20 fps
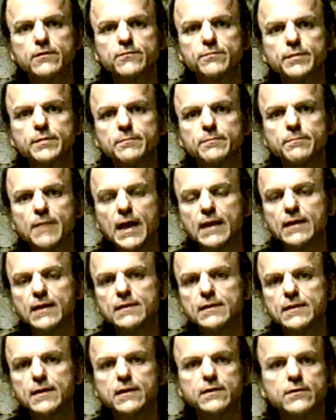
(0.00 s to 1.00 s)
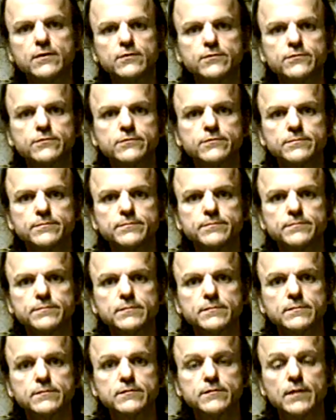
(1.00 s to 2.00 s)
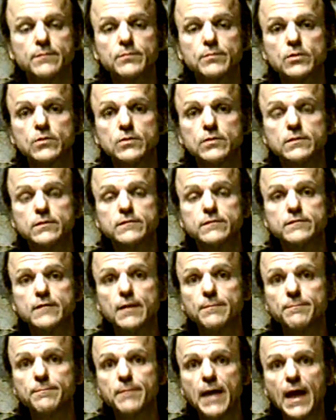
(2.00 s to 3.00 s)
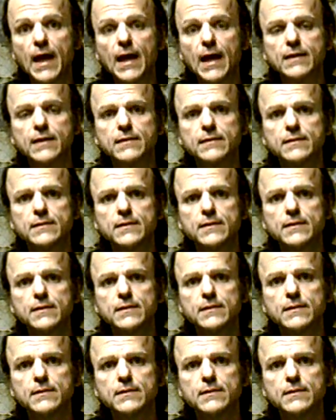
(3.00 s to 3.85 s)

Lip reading: But there have been many leaders, some good, some bad,